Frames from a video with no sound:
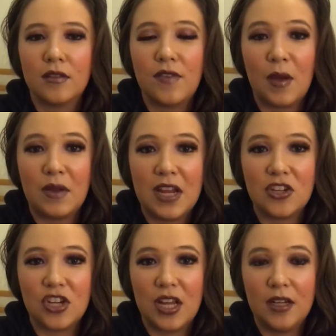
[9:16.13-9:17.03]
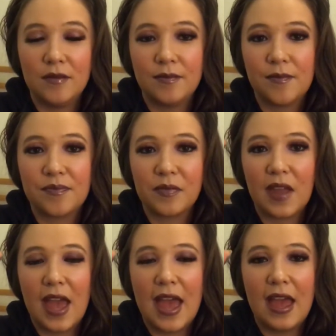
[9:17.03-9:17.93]
foundation,
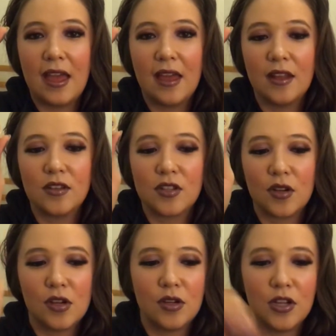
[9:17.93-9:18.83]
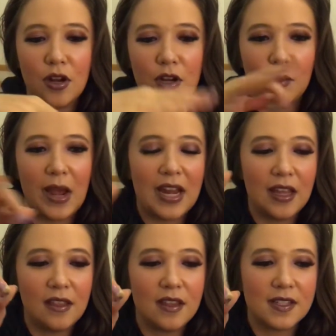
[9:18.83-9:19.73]
and so you're
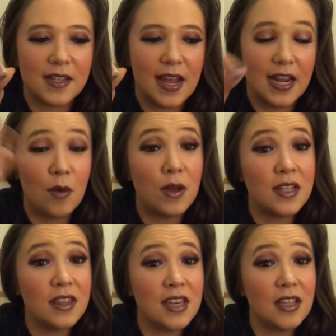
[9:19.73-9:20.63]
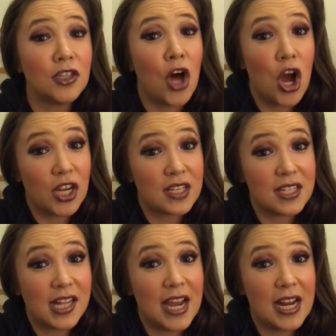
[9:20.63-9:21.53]
waiting in this line. It wasn't the
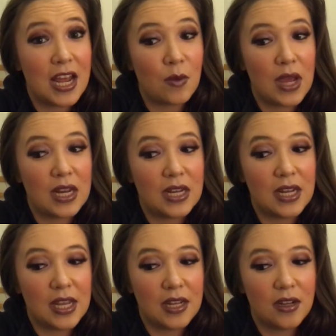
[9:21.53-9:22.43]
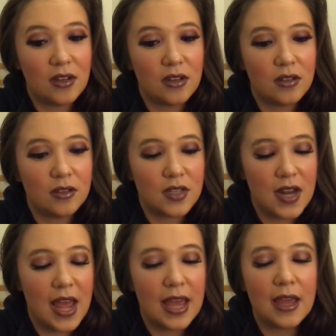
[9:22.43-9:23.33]
longest line I waited in
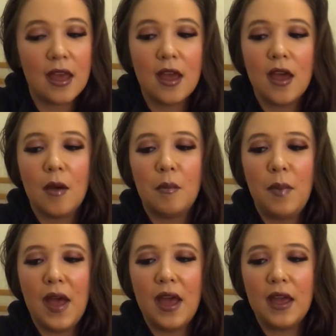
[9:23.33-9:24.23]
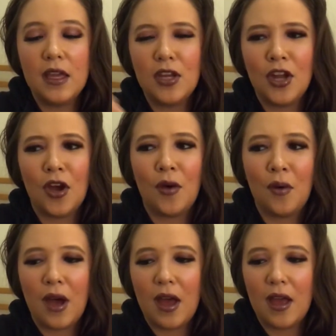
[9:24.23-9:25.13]
today, but you know,